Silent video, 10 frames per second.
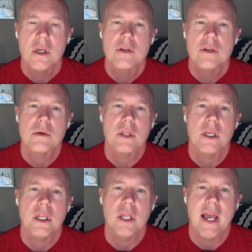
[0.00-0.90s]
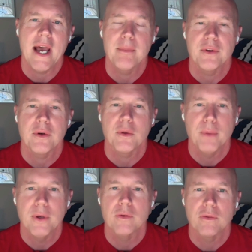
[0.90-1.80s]
so that apps that are
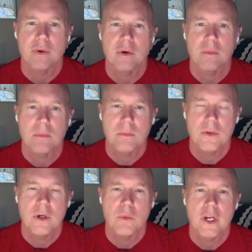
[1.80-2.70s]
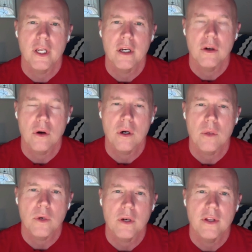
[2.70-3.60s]
built for, running on
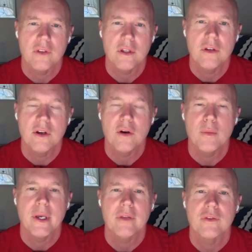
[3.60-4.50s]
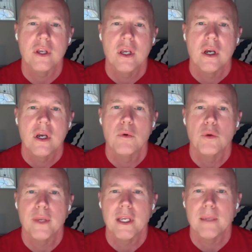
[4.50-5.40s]
hardware that's Intel based
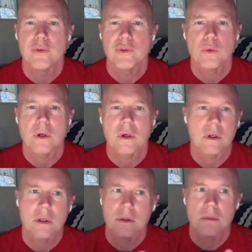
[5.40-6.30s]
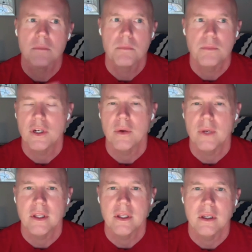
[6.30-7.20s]
will be able to work,
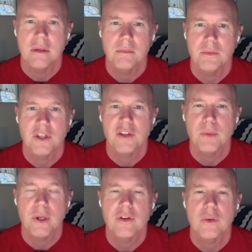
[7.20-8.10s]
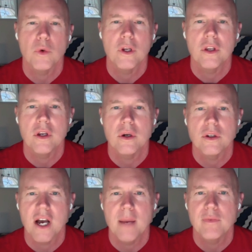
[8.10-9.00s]
in the 6 month to 1 year
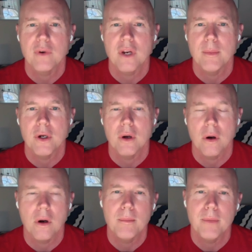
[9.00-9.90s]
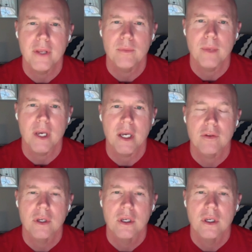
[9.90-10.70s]
time frame on ARM based Macs.